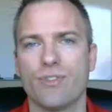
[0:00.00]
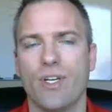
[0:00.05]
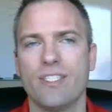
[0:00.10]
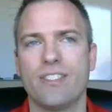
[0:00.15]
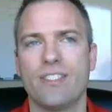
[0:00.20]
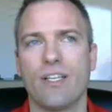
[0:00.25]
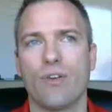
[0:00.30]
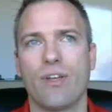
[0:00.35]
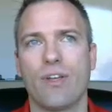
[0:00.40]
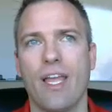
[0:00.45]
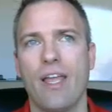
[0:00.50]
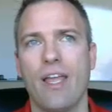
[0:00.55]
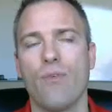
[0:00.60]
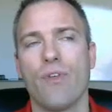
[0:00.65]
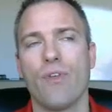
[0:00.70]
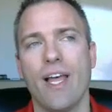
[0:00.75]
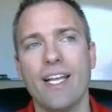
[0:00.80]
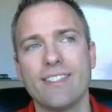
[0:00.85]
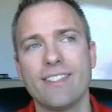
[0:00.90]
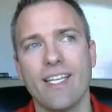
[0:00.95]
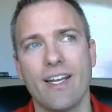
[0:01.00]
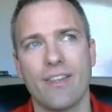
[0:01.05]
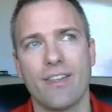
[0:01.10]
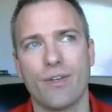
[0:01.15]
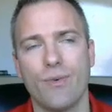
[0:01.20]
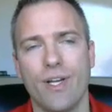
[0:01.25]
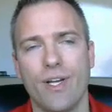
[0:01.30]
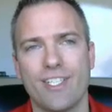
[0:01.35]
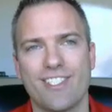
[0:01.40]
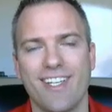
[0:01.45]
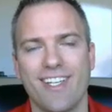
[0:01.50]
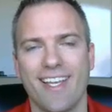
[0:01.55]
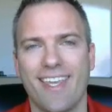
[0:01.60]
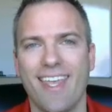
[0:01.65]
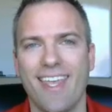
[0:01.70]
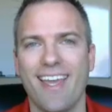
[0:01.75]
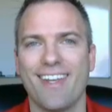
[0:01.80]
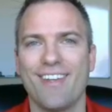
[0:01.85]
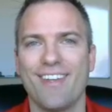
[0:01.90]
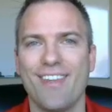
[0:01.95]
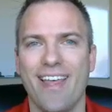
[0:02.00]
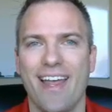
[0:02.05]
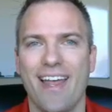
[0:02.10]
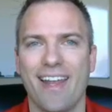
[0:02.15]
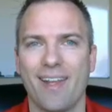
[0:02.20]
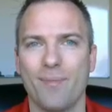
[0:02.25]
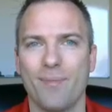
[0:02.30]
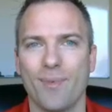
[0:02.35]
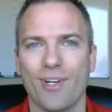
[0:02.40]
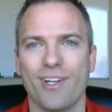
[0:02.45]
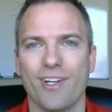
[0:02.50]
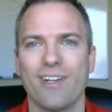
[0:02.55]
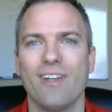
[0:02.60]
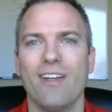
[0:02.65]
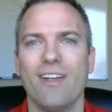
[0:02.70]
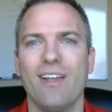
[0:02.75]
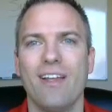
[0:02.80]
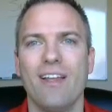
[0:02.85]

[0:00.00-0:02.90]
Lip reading: So I said, okay, well, that's out of the question. I can't do that anymore.